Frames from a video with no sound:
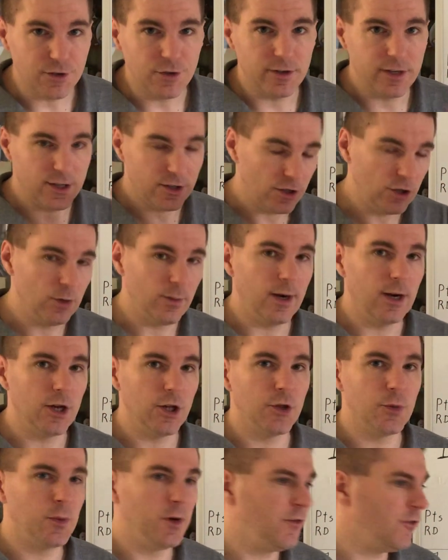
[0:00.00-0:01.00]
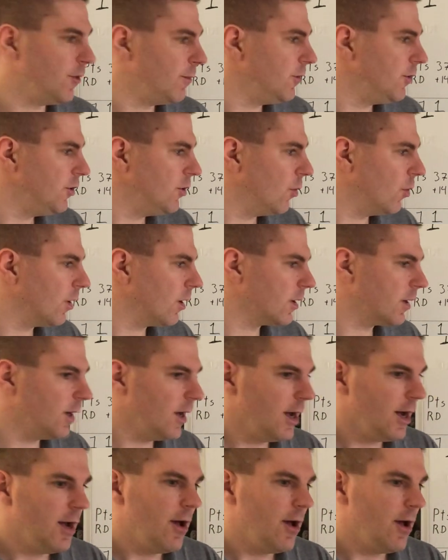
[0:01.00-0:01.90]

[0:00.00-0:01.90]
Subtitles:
to take 2 out of 3 from New York,